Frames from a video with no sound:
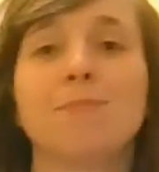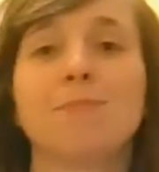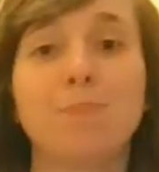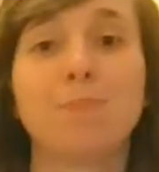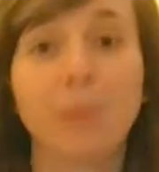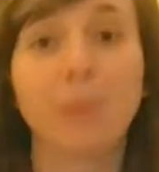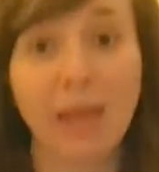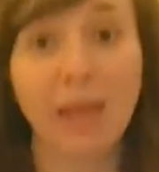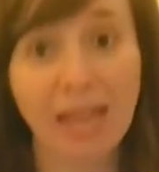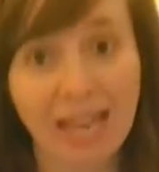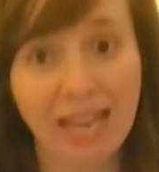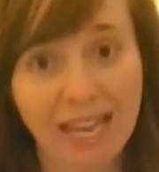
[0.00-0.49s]

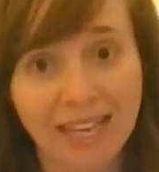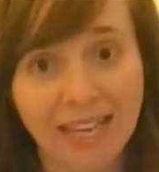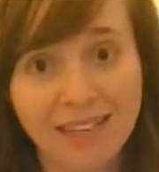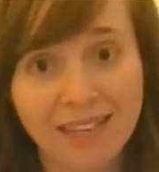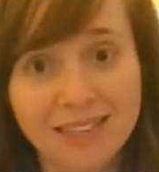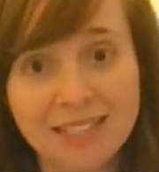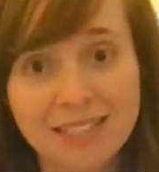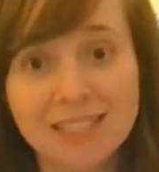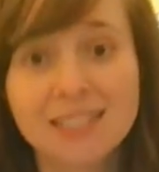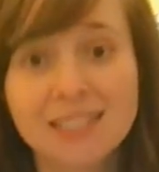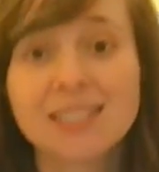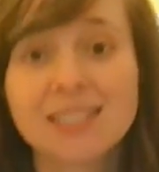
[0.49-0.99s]
Bad.
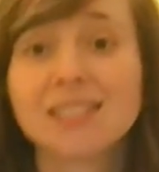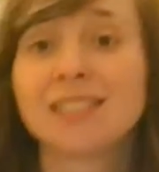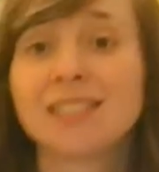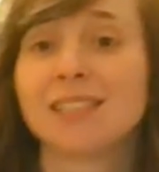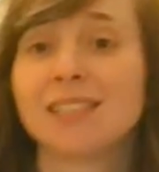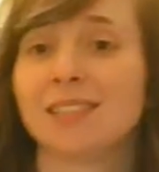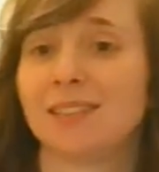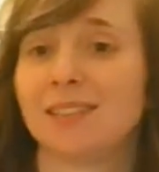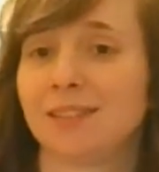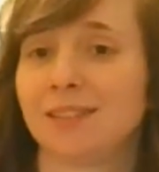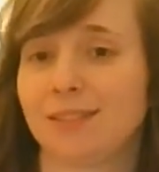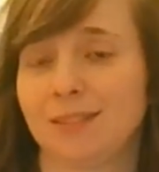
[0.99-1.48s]

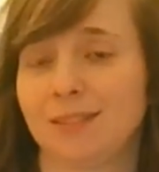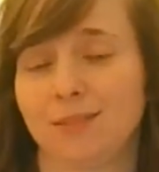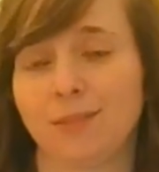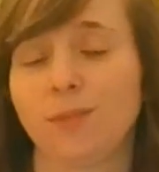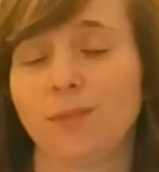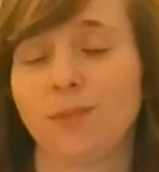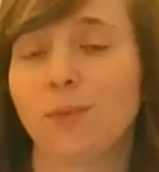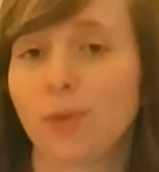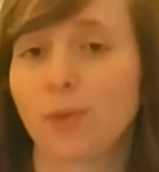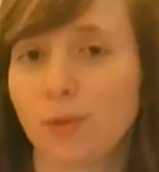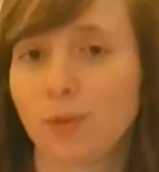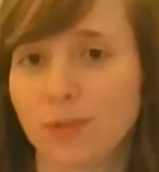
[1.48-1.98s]

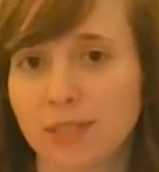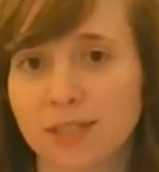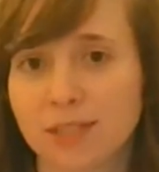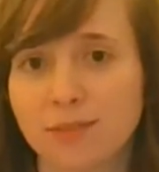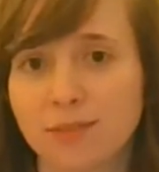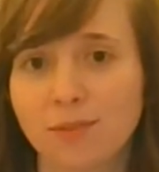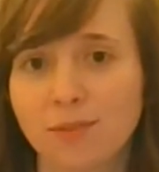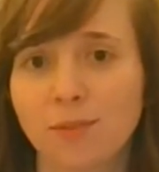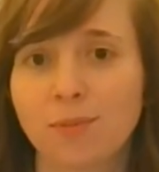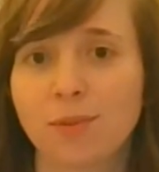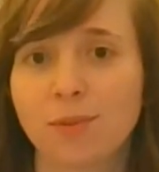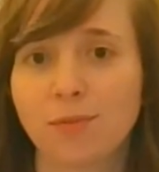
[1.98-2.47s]
We've learned this
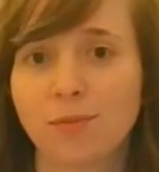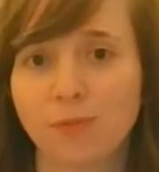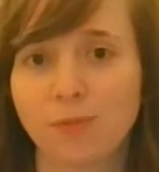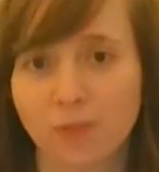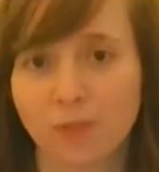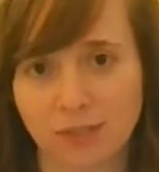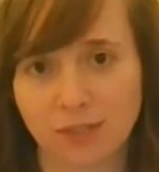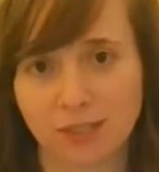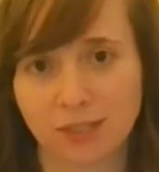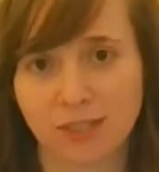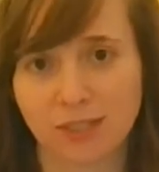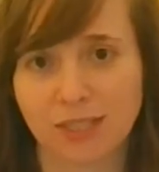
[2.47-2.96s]
from the
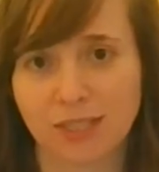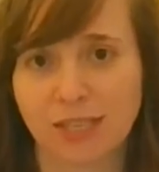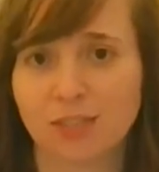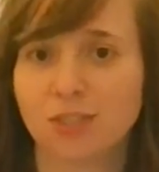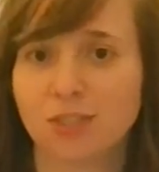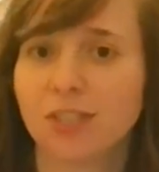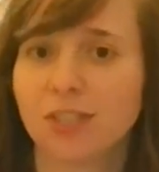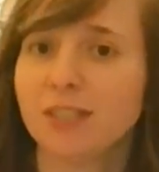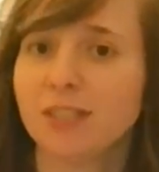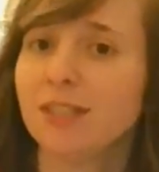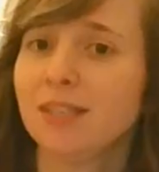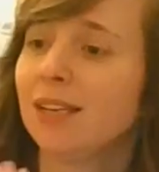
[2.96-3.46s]
first
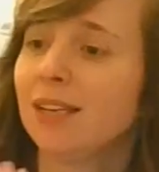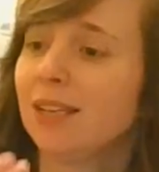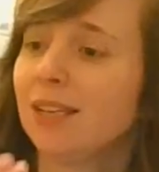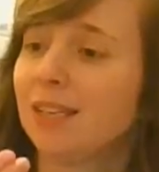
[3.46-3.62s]
session.